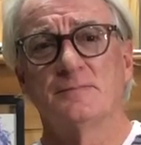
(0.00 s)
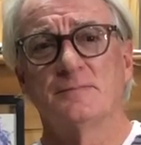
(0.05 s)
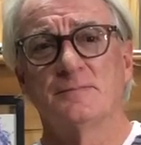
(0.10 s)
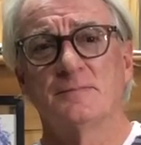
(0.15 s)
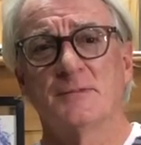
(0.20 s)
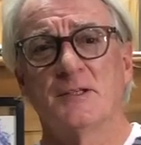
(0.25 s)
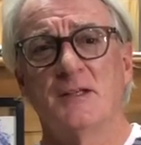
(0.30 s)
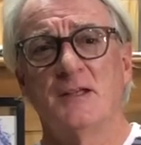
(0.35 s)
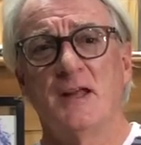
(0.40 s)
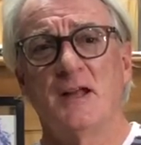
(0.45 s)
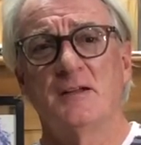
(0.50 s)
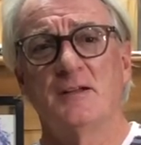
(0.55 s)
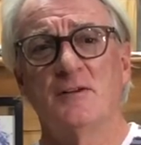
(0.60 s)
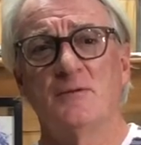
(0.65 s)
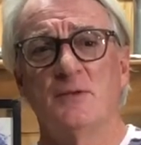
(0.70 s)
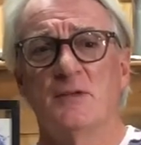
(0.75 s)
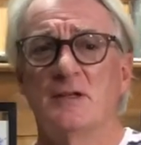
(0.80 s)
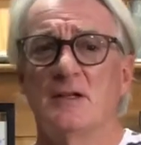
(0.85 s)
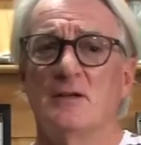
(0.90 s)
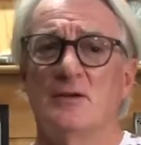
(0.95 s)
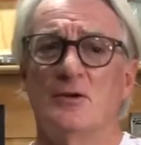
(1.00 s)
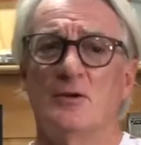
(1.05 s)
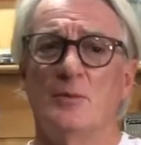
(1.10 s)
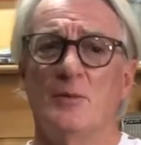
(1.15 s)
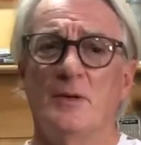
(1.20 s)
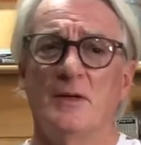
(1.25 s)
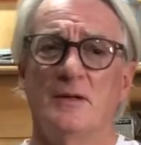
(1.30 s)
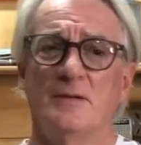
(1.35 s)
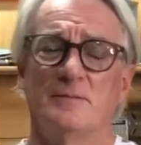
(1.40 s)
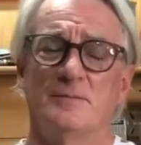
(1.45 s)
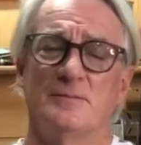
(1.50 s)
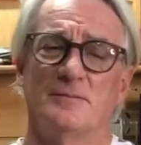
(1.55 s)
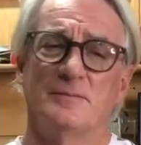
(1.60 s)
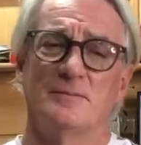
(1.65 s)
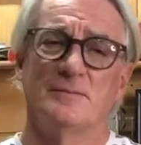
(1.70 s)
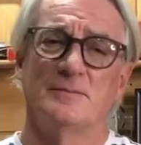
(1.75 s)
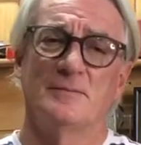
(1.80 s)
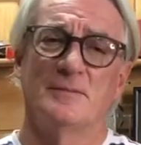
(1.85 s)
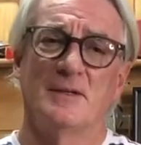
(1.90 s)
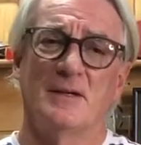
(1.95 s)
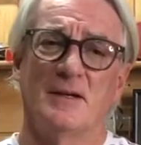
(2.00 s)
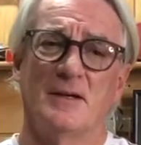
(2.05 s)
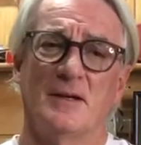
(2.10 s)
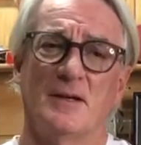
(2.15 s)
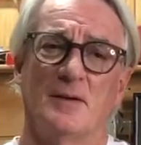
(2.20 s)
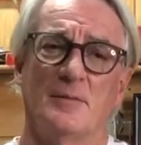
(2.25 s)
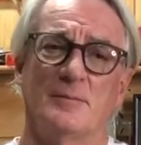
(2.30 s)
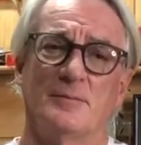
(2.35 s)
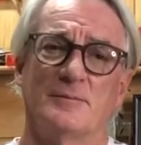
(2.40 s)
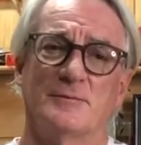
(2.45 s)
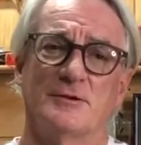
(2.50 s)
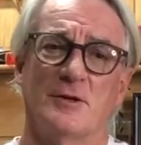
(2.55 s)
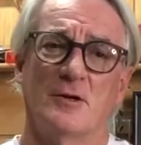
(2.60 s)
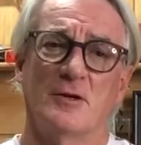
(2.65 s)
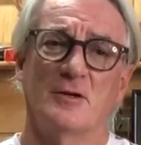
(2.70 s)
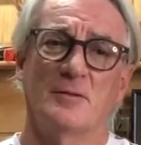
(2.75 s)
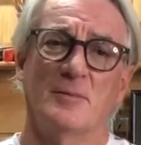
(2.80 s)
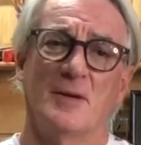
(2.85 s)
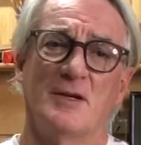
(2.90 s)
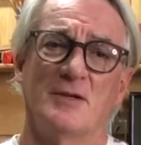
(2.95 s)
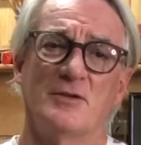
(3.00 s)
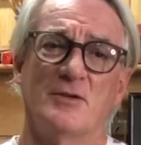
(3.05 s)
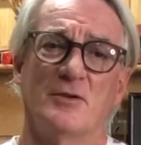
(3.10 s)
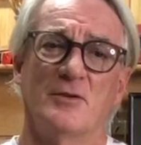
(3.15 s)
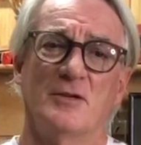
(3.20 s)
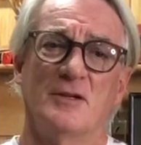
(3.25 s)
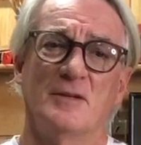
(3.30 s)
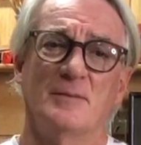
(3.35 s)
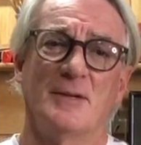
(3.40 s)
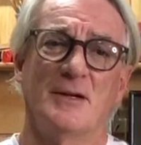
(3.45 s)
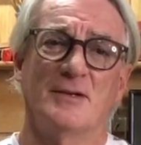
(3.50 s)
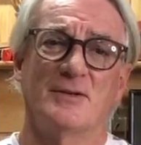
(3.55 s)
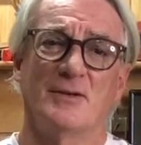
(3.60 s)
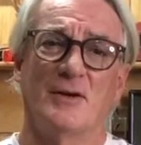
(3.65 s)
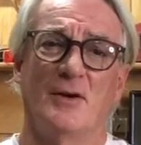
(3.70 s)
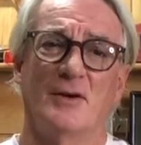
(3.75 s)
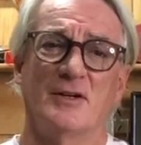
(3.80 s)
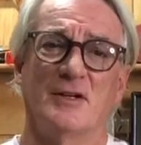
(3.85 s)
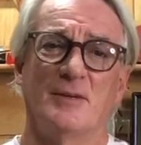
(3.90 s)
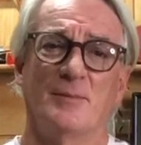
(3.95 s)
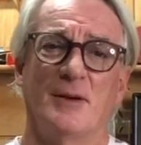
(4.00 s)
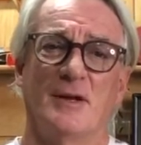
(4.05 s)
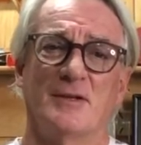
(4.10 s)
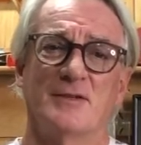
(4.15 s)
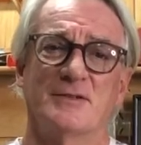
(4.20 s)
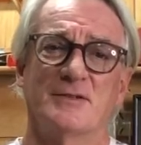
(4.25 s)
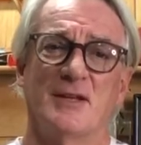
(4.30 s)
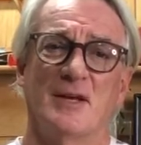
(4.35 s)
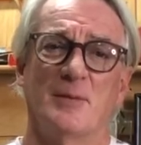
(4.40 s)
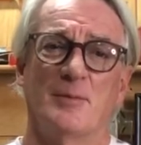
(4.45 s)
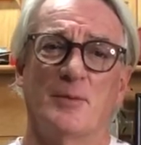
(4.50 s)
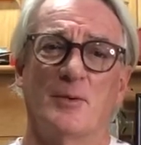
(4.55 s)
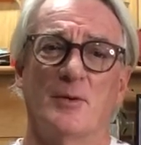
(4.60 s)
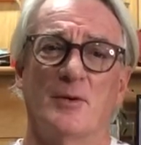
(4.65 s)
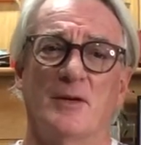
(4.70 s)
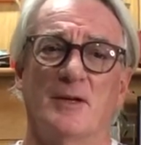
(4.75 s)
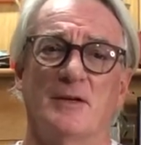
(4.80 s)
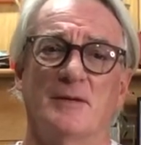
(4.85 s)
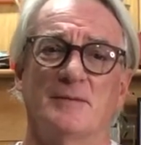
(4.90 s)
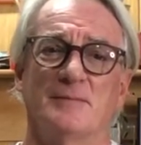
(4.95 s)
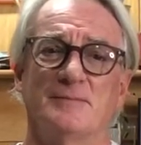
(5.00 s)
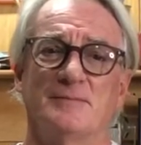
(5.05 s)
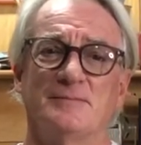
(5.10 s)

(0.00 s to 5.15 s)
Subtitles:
connected with you a little bit and started my journey about talking about skateboarding.